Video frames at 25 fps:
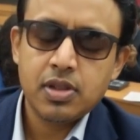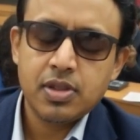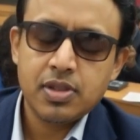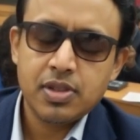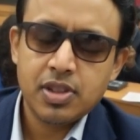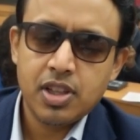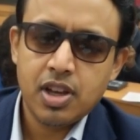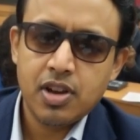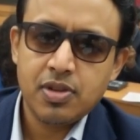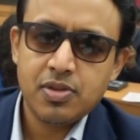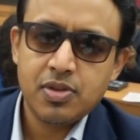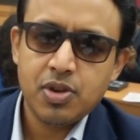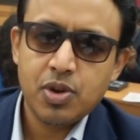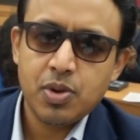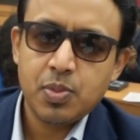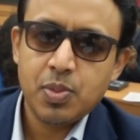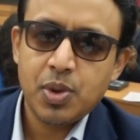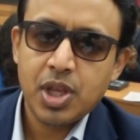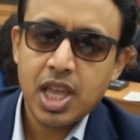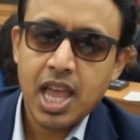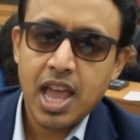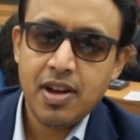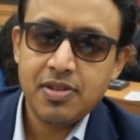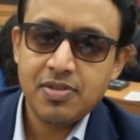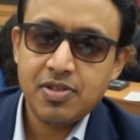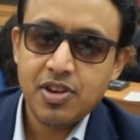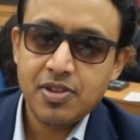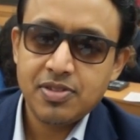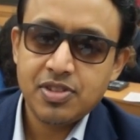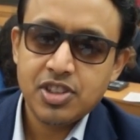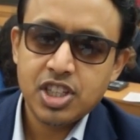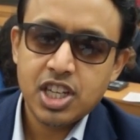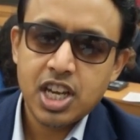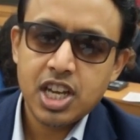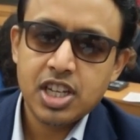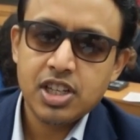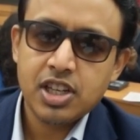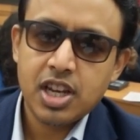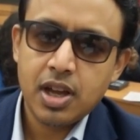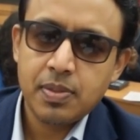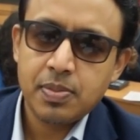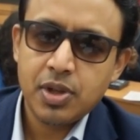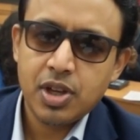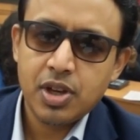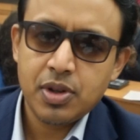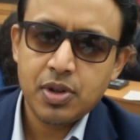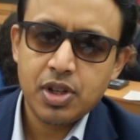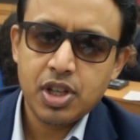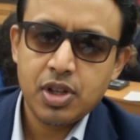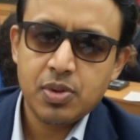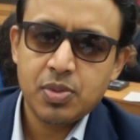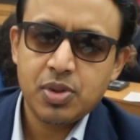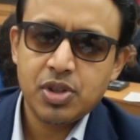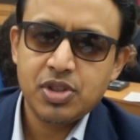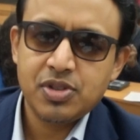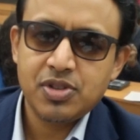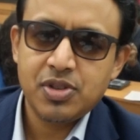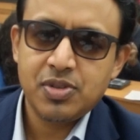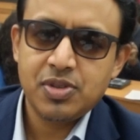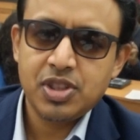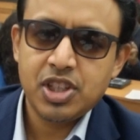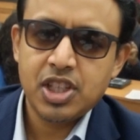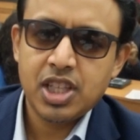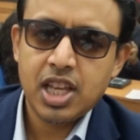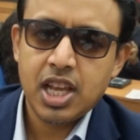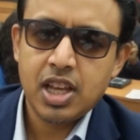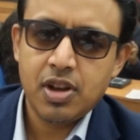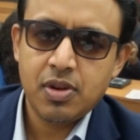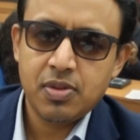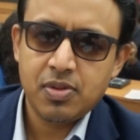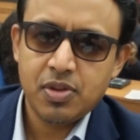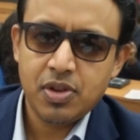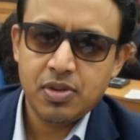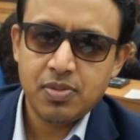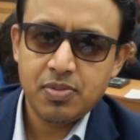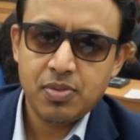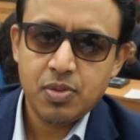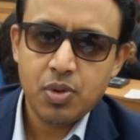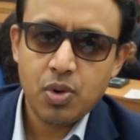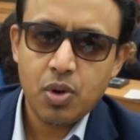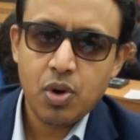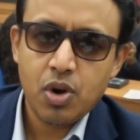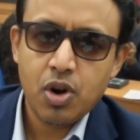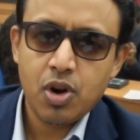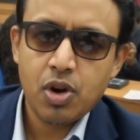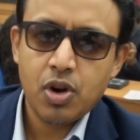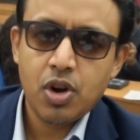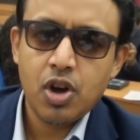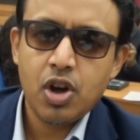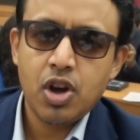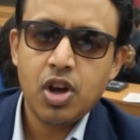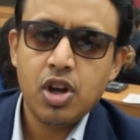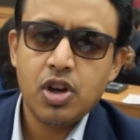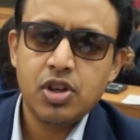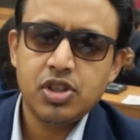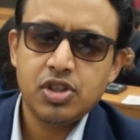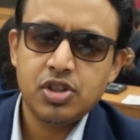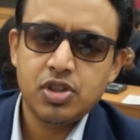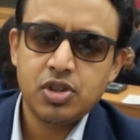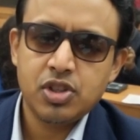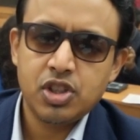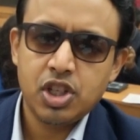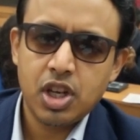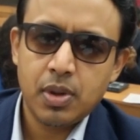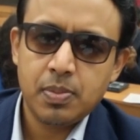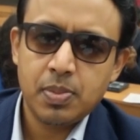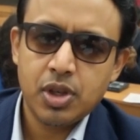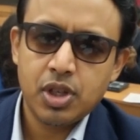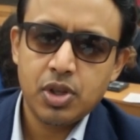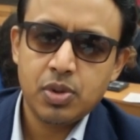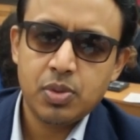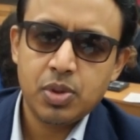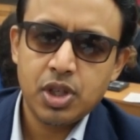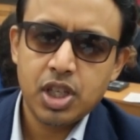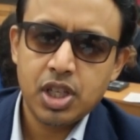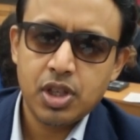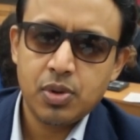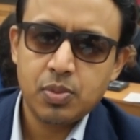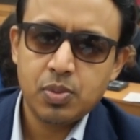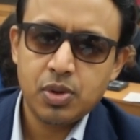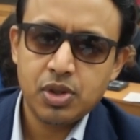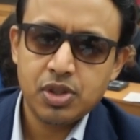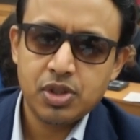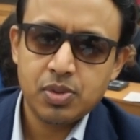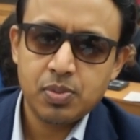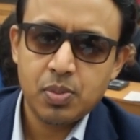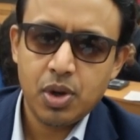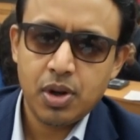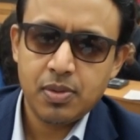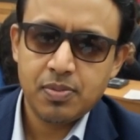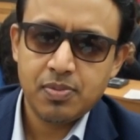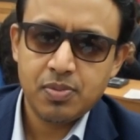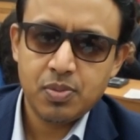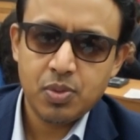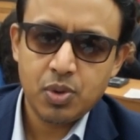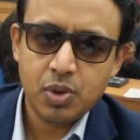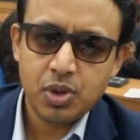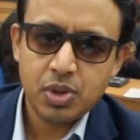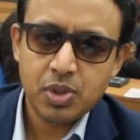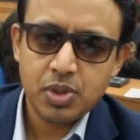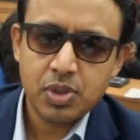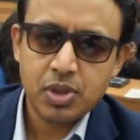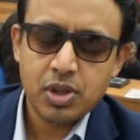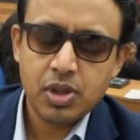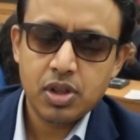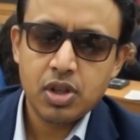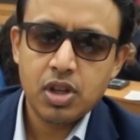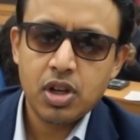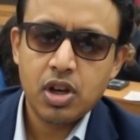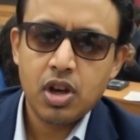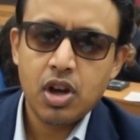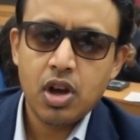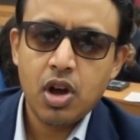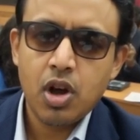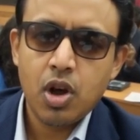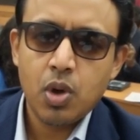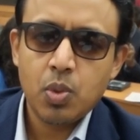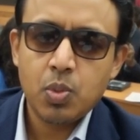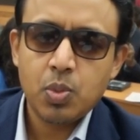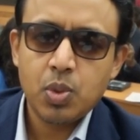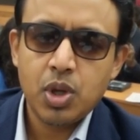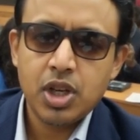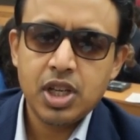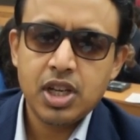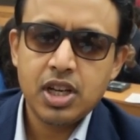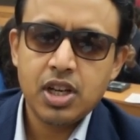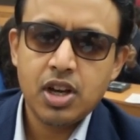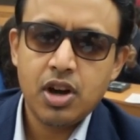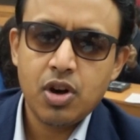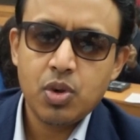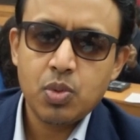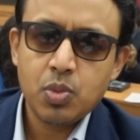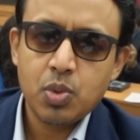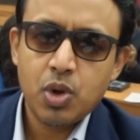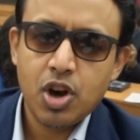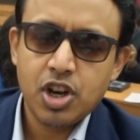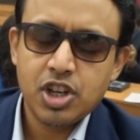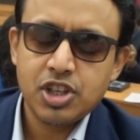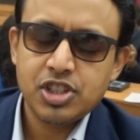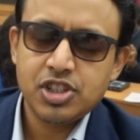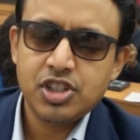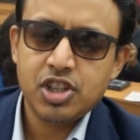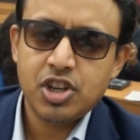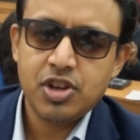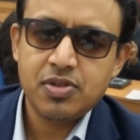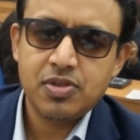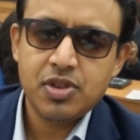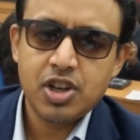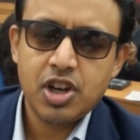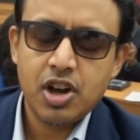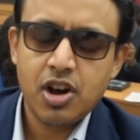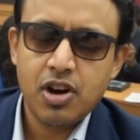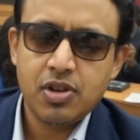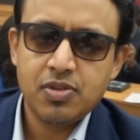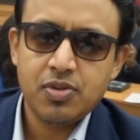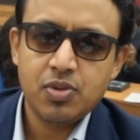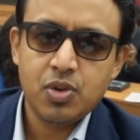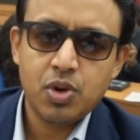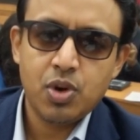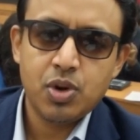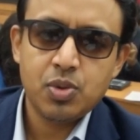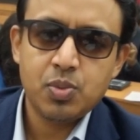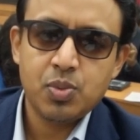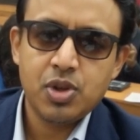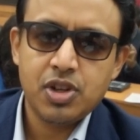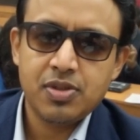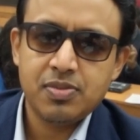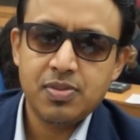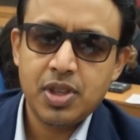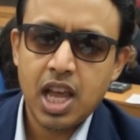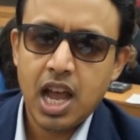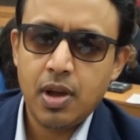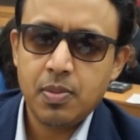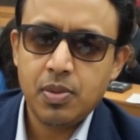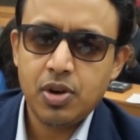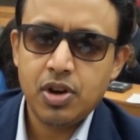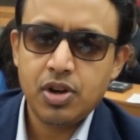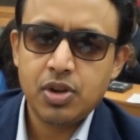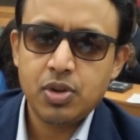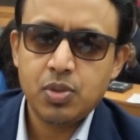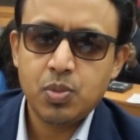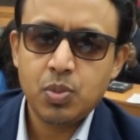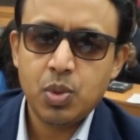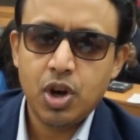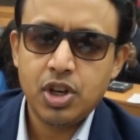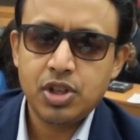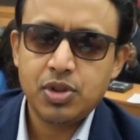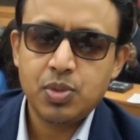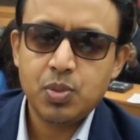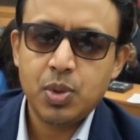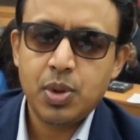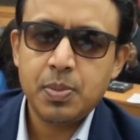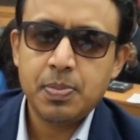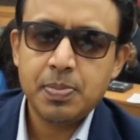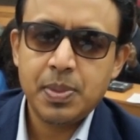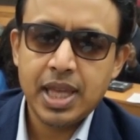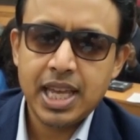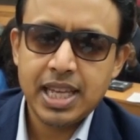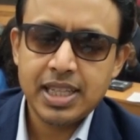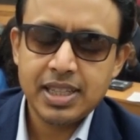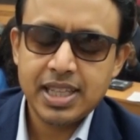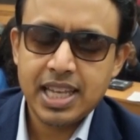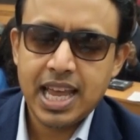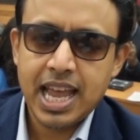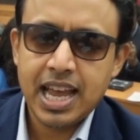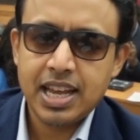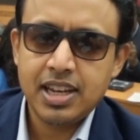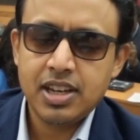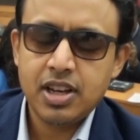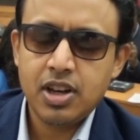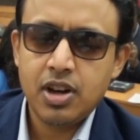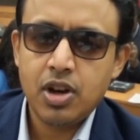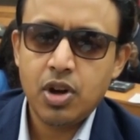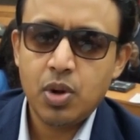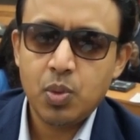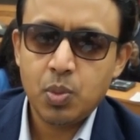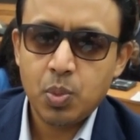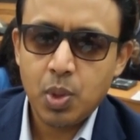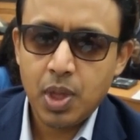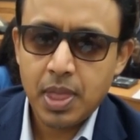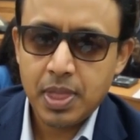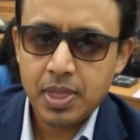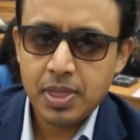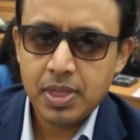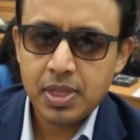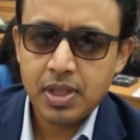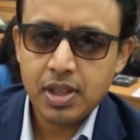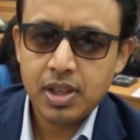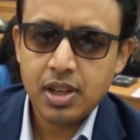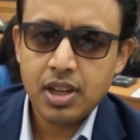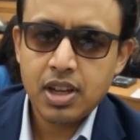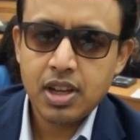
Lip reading: Therefore, we have 59W equals 59 over 4, so W equals 1/4. We need a quarter serving of whole wheat flour. What do we blend that with?